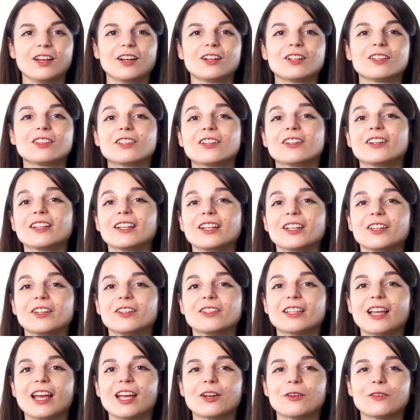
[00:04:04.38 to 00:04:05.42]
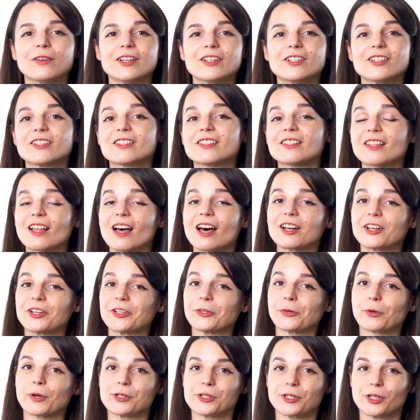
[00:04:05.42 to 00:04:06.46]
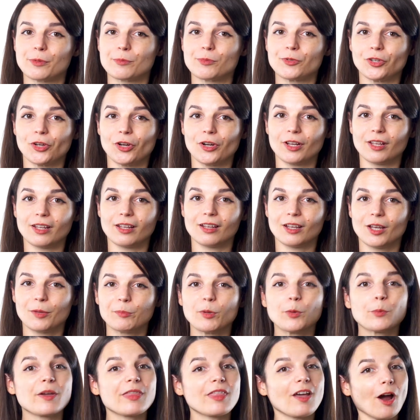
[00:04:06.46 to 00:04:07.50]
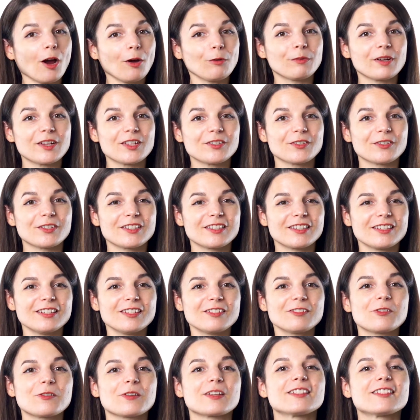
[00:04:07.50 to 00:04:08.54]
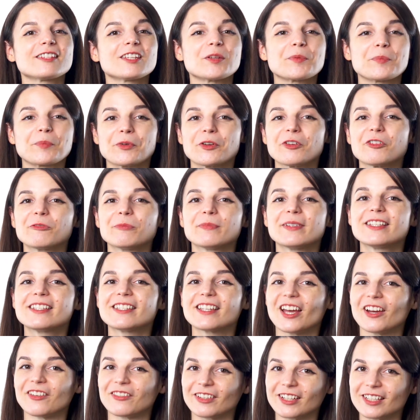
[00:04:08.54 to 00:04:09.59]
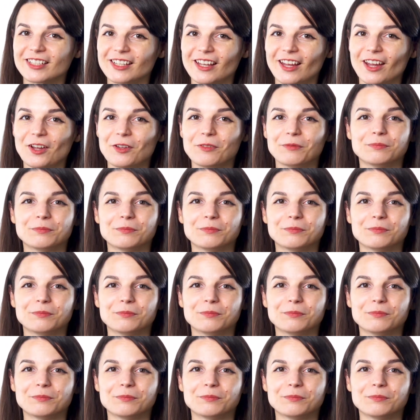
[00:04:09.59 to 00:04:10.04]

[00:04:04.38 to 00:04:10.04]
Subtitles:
Learning a new language is not a short-term journey, but with our resources, you can see improvements every day.